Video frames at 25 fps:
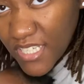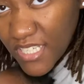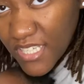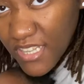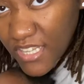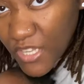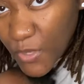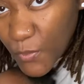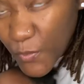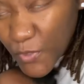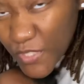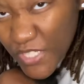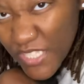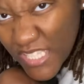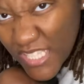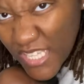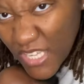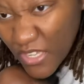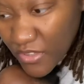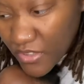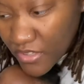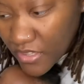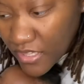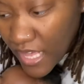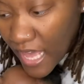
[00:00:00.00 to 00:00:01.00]
they were
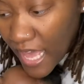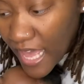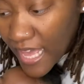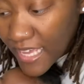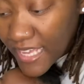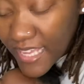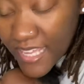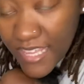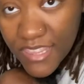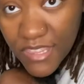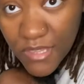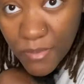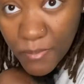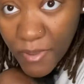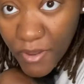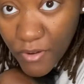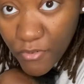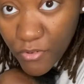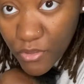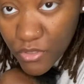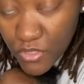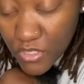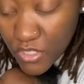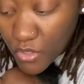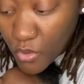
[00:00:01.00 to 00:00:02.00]
still i get them at
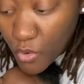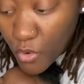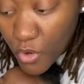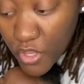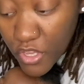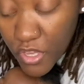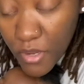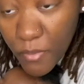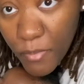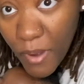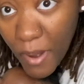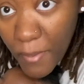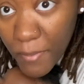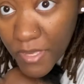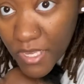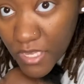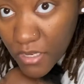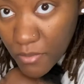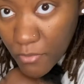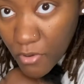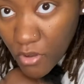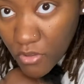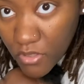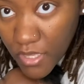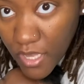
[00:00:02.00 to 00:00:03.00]
roses or you can probably get
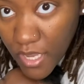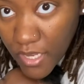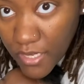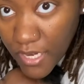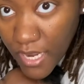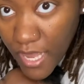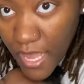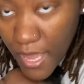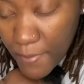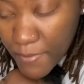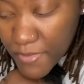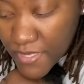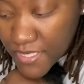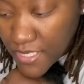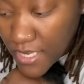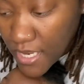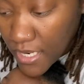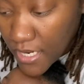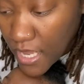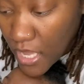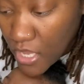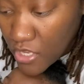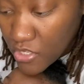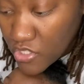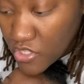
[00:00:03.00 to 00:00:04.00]
them online at amazon
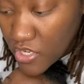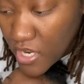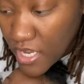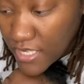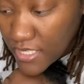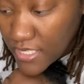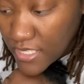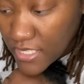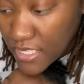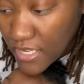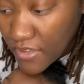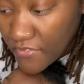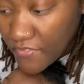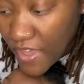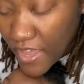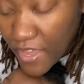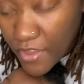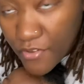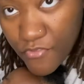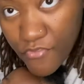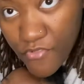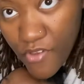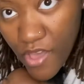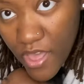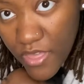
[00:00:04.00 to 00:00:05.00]
i'll try and see if i
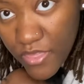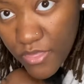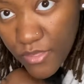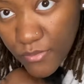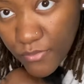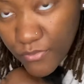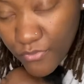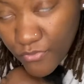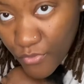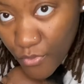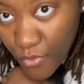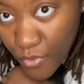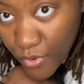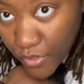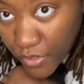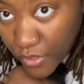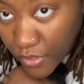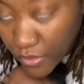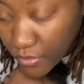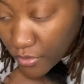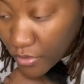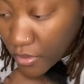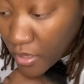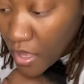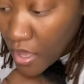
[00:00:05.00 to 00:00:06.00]
can find them for
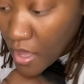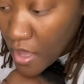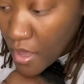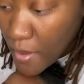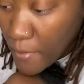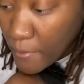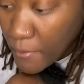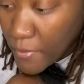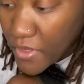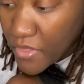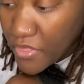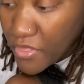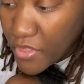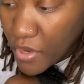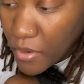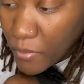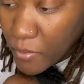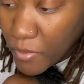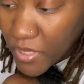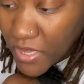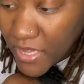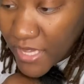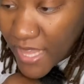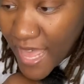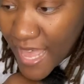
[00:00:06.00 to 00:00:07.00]
you but they're
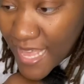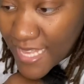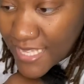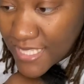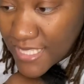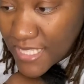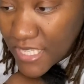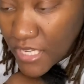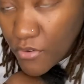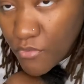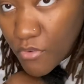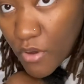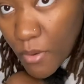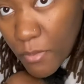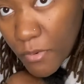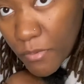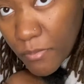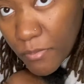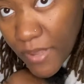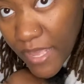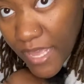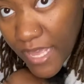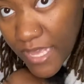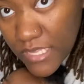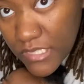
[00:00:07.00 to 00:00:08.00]
plastic rubber
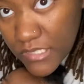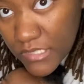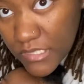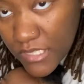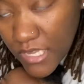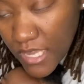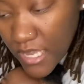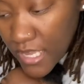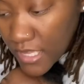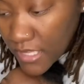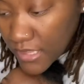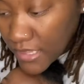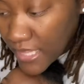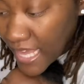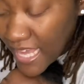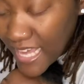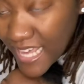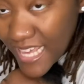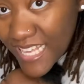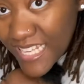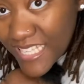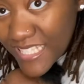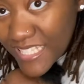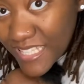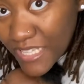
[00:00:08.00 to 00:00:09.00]
bands they
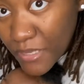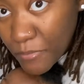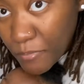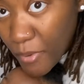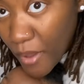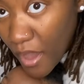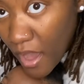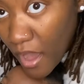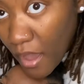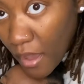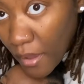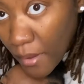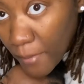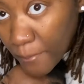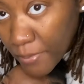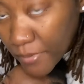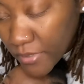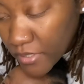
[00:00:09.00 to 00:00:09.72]
easily pop